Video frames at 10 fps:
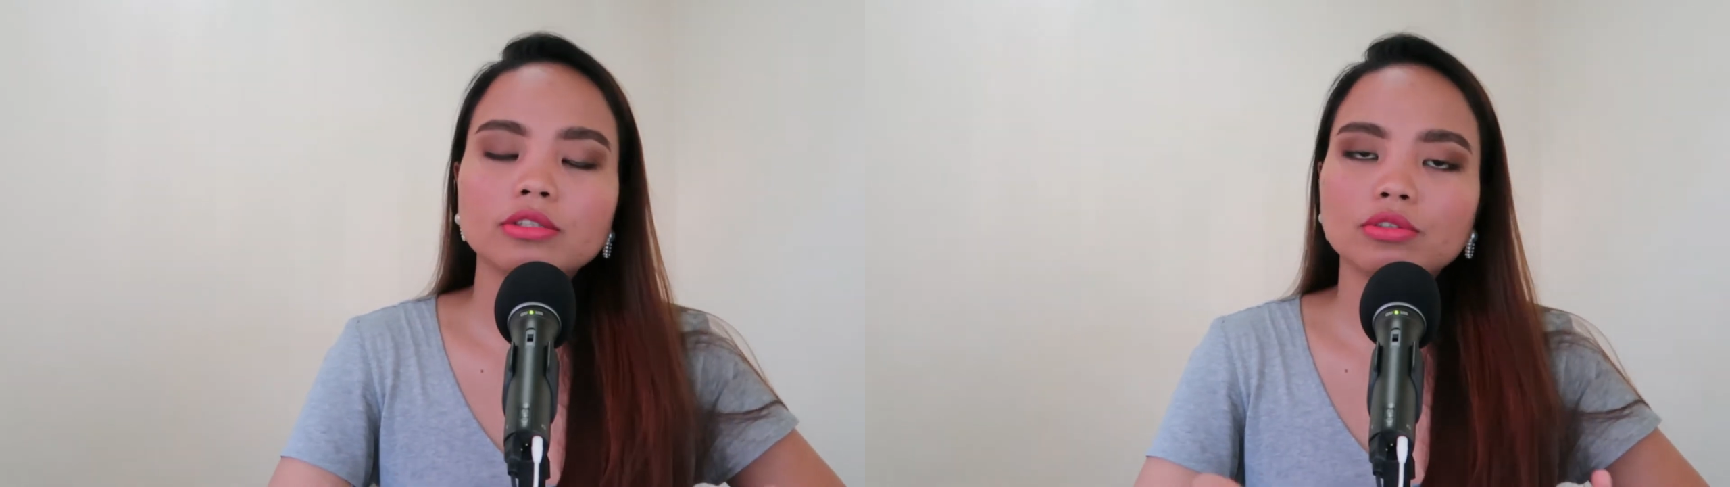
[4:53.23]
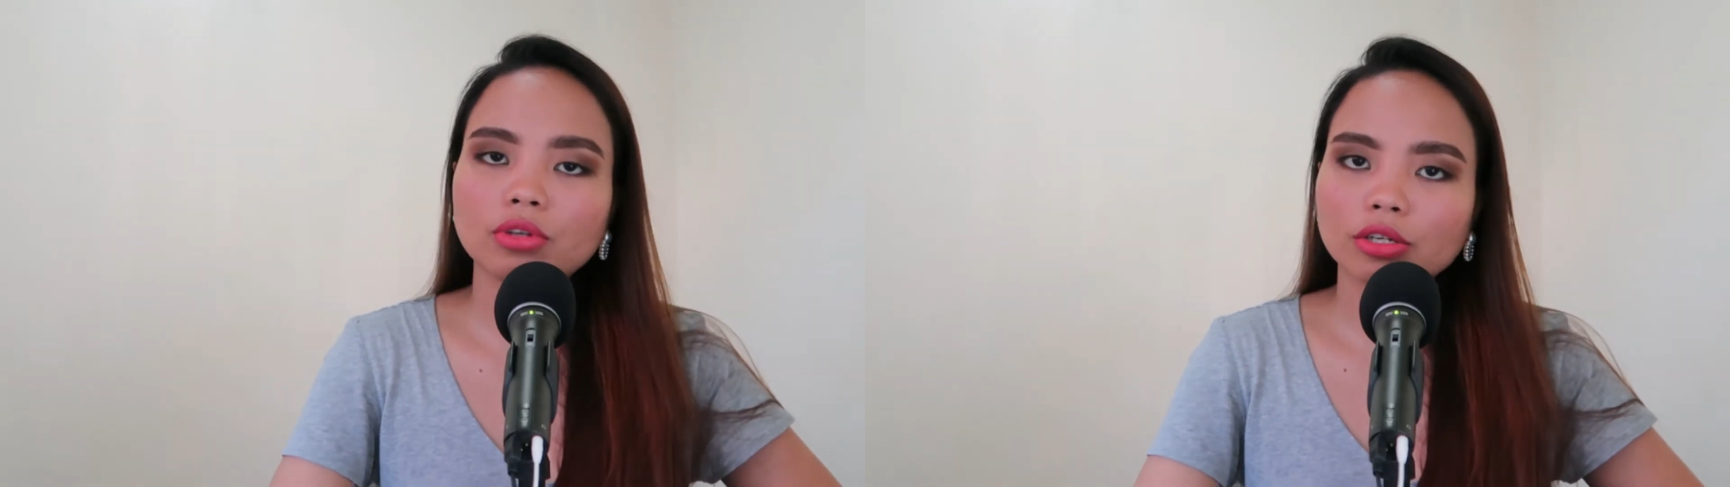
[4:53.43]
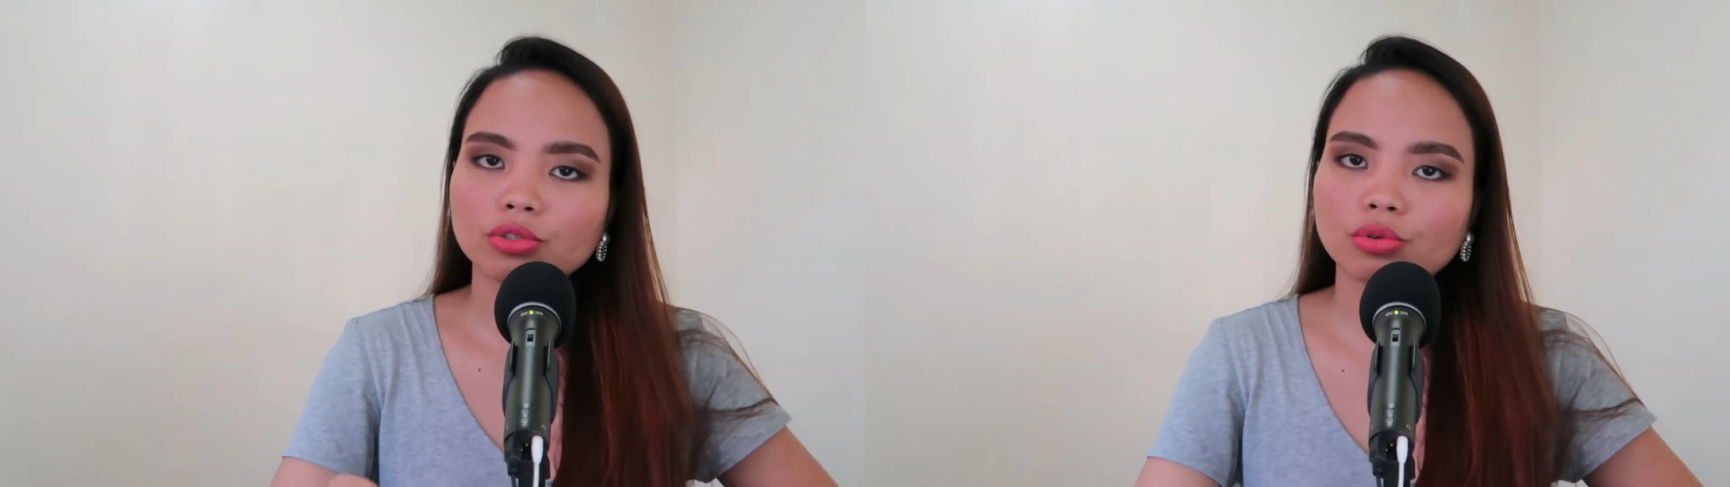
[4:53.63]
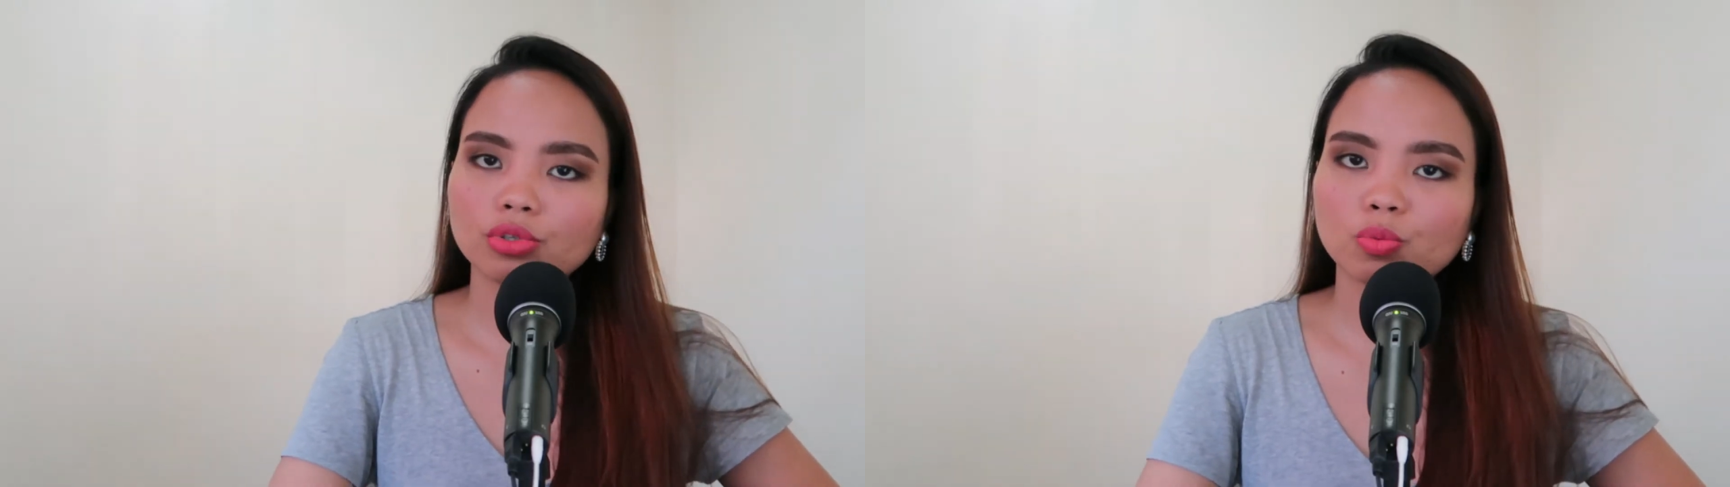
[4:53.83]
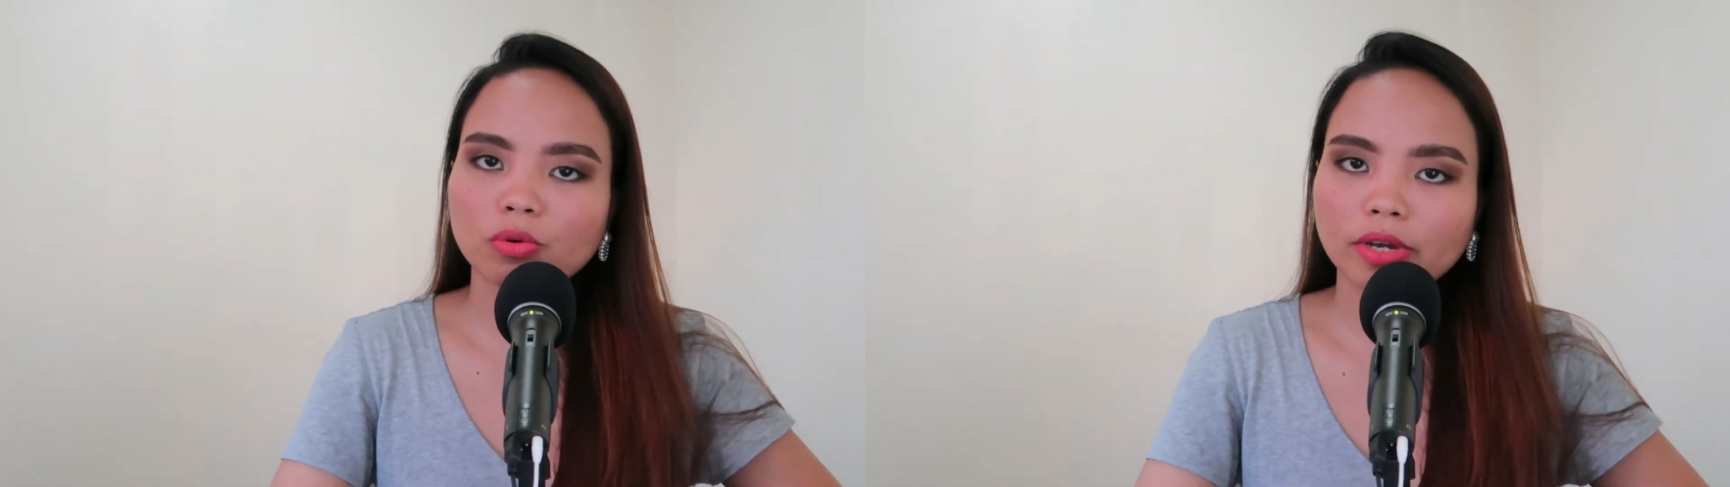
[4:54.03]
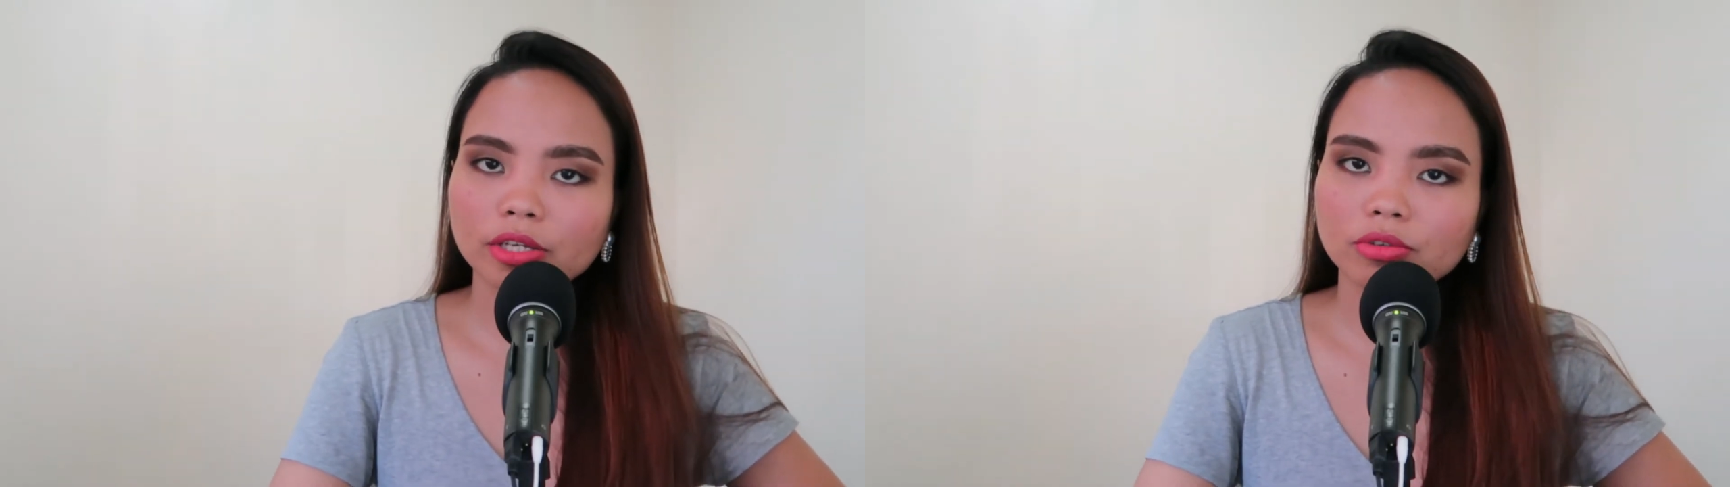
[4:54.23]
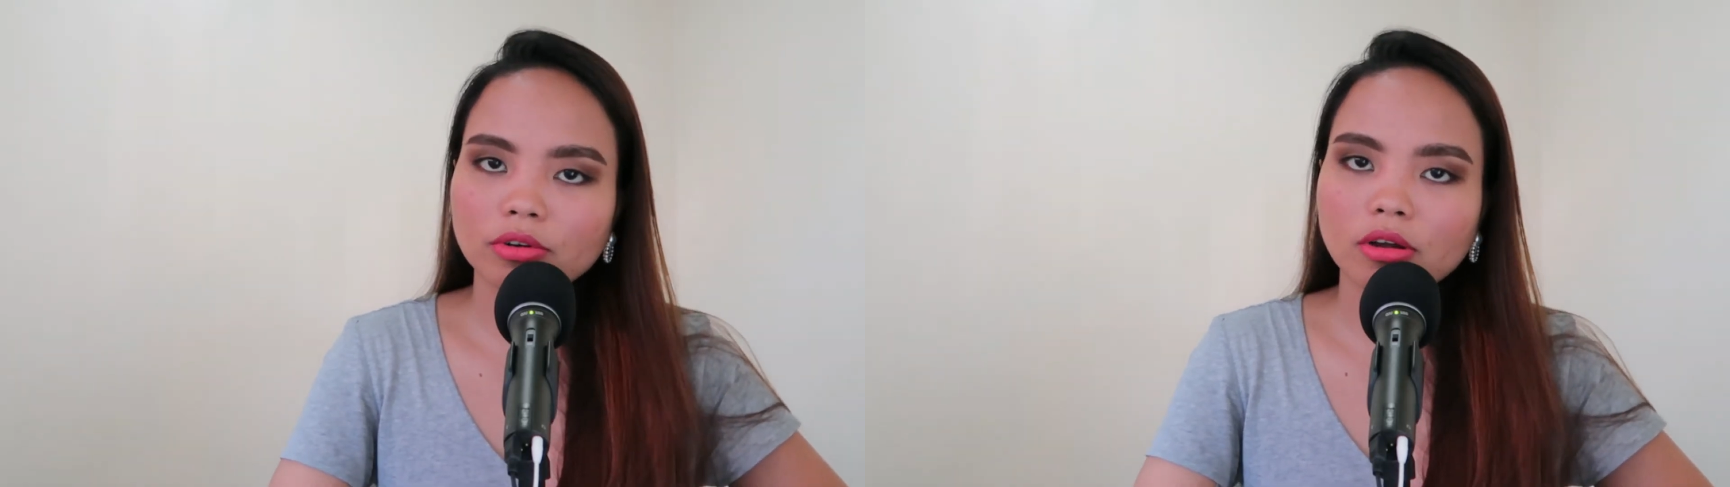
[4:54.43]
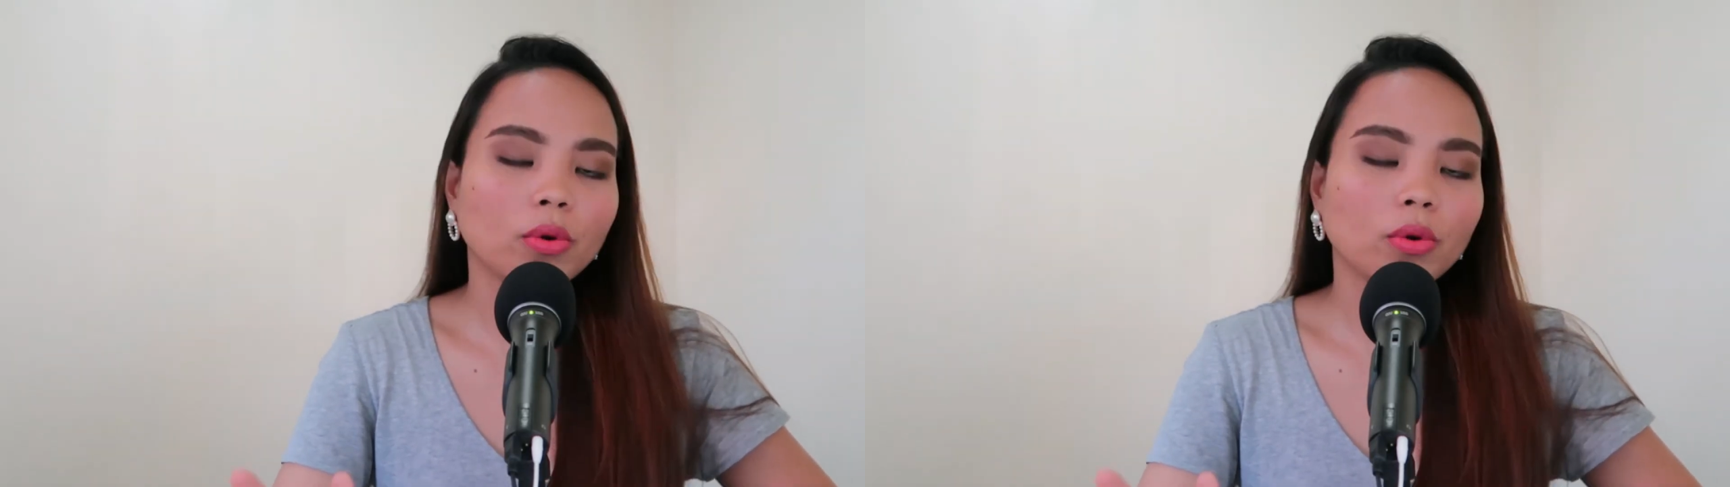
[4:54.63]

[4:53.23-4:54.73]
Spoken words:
is to talk to a supervisor.